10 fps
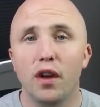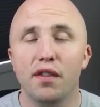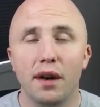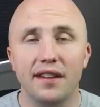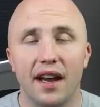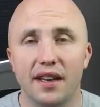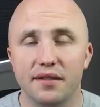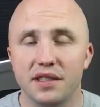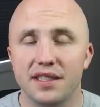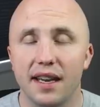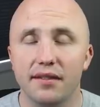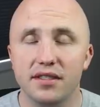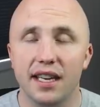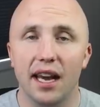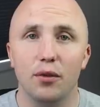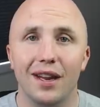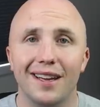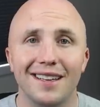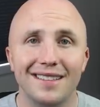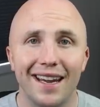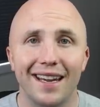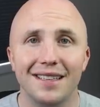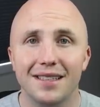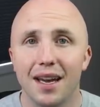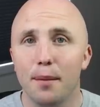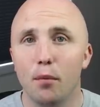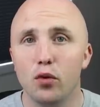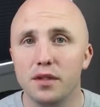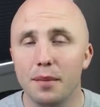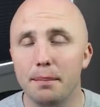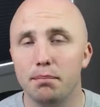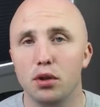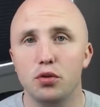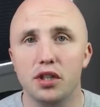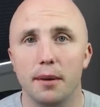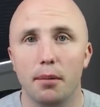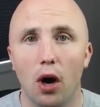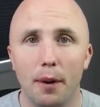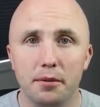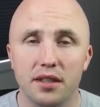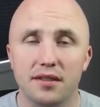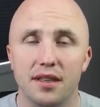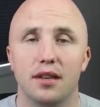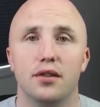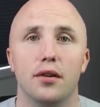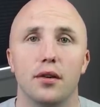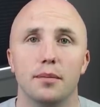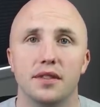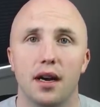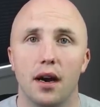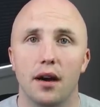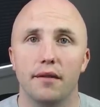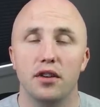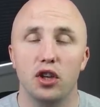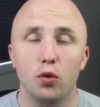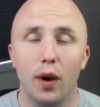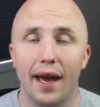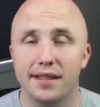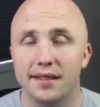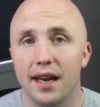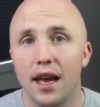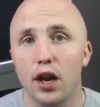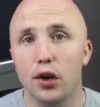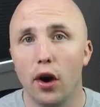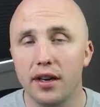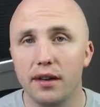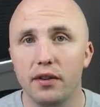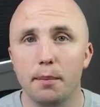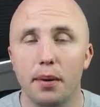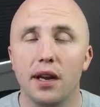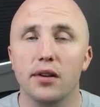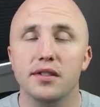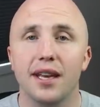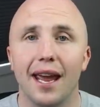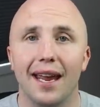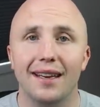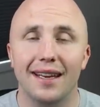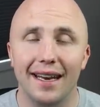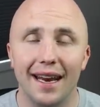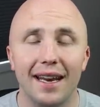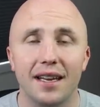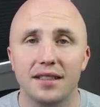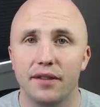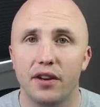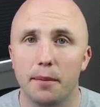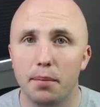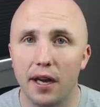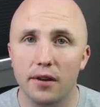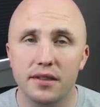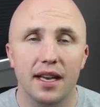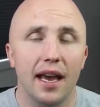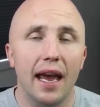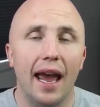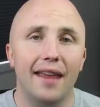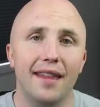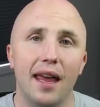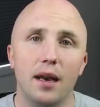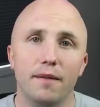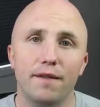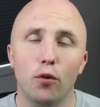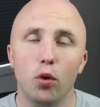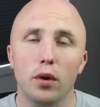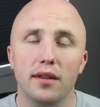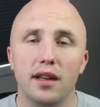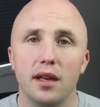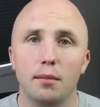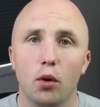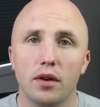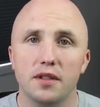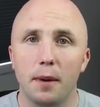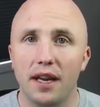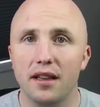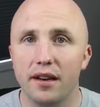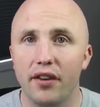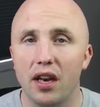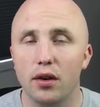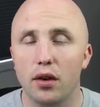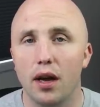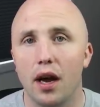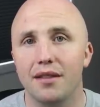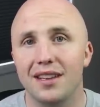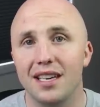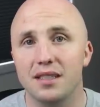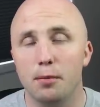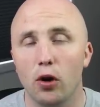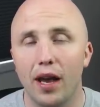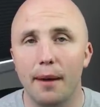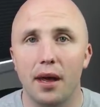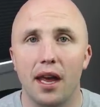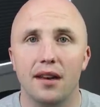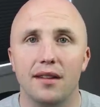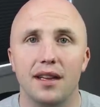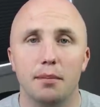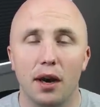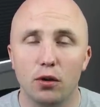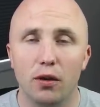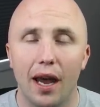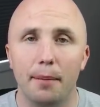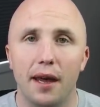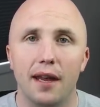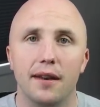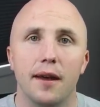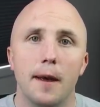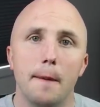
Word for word: with my tax-free savings account. It contains most of my blue chip options in terms of US non-dividend payers and Canadian dividend payers. And then for the more speculative end, the small cap end, the micro cap end,